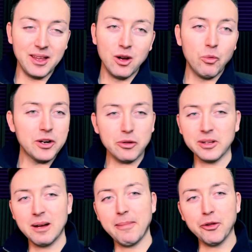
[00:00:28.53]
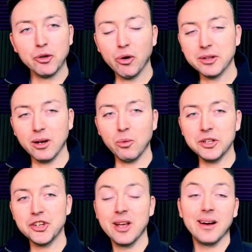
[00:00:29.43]
We're talking about hotel
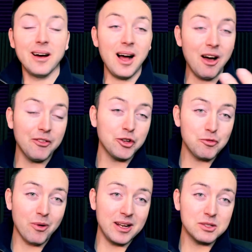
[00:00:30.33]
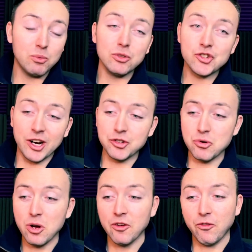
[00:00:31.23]
which average price will charge
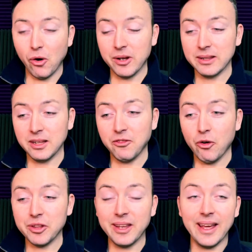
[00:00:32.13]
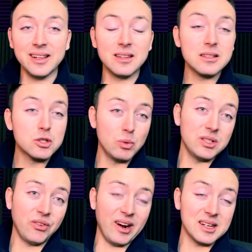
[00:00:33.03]
you 448 Swiss
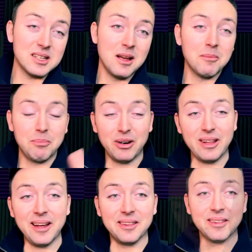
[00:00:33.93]
francs per night.